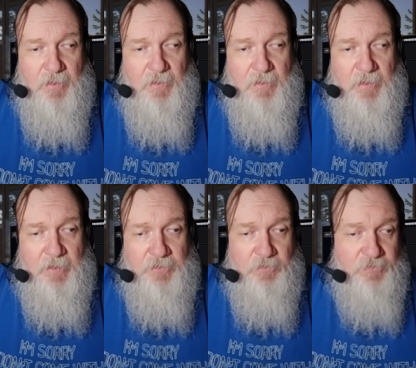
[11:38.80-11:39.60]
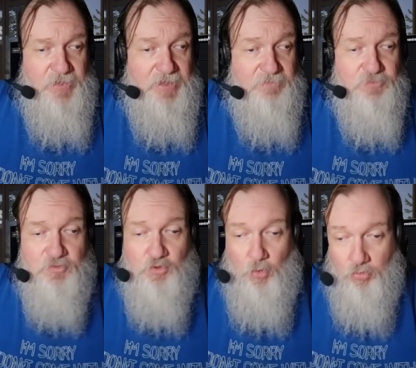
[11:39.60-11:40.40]
And there's a
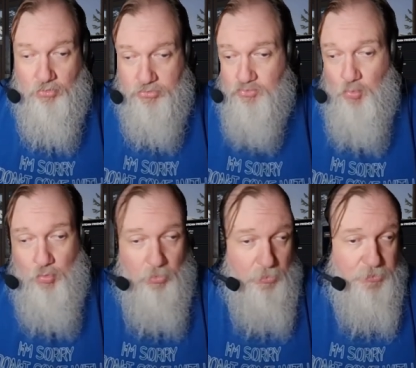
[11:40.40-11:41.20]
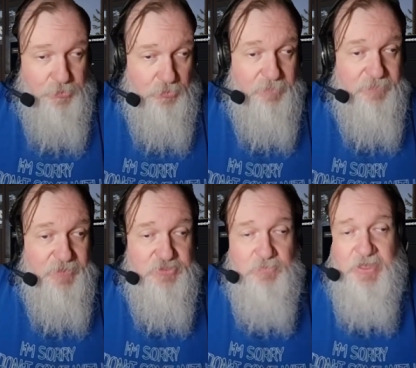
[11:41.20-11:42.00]
Cold War sort of
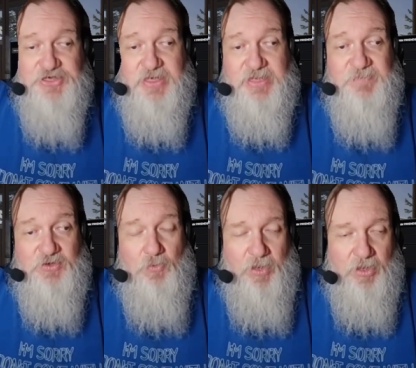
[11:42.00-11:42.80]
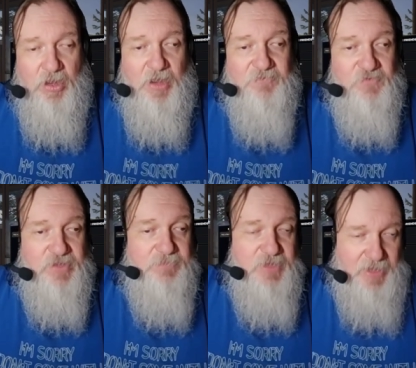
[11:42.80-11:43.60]
situation that's been going on for
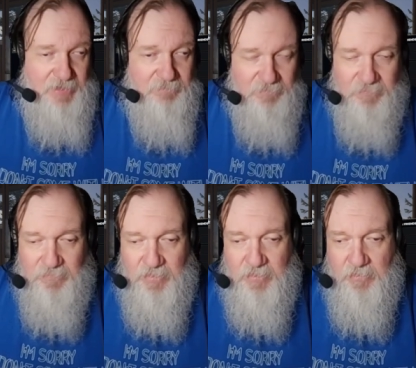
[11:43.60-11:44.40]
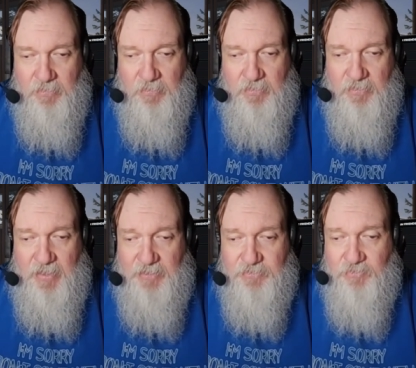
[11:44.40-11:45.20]
some time.
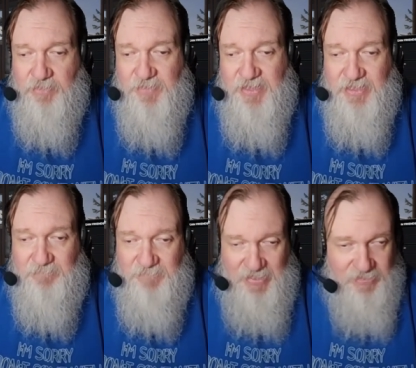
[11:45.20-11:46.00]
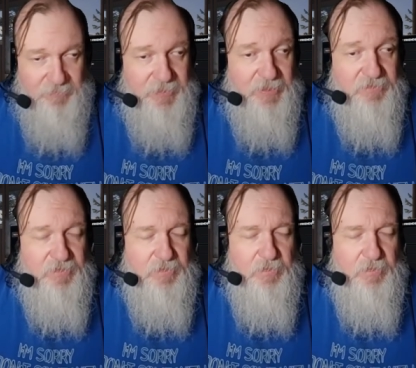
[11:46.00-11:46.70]
That's going to be in the mix of this.